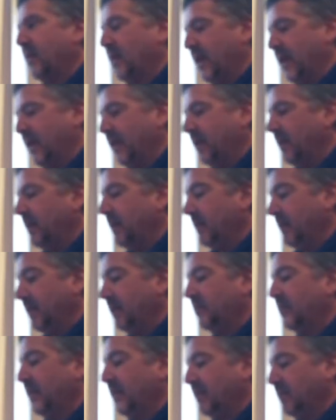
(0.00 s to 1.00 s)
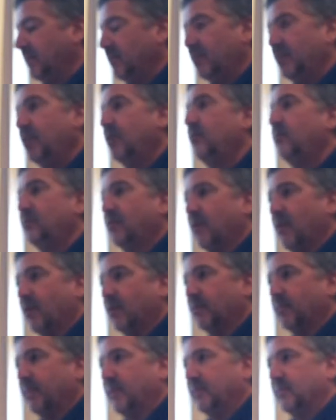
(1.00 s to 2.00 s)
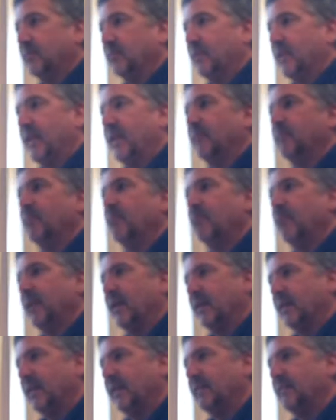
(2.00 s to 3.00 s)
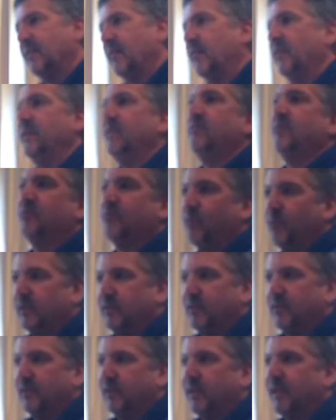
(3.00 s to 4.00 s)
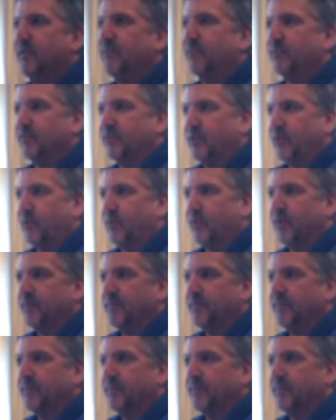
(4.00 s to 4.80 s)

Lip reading: It is a used car special tab, but when I clicked on it, it just went to the inventory.